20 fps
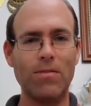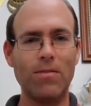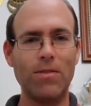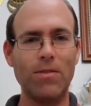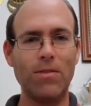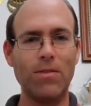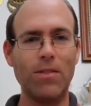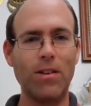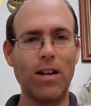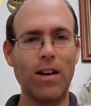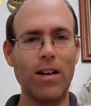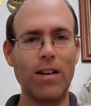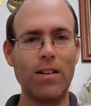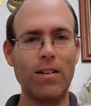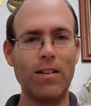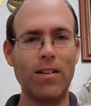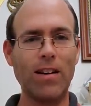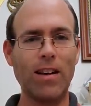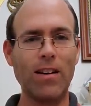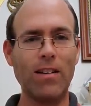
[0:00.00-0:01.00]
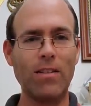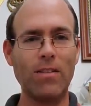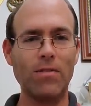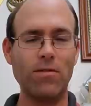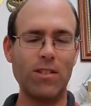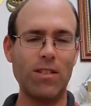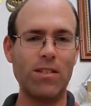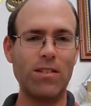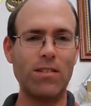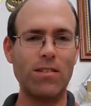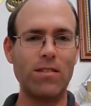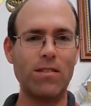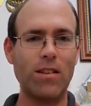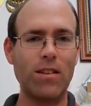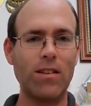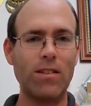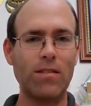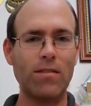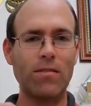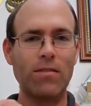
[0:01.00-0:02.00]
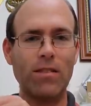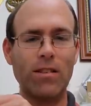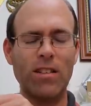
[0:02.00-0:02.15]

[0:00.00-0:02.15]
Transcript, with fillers: fuel line not do its thing.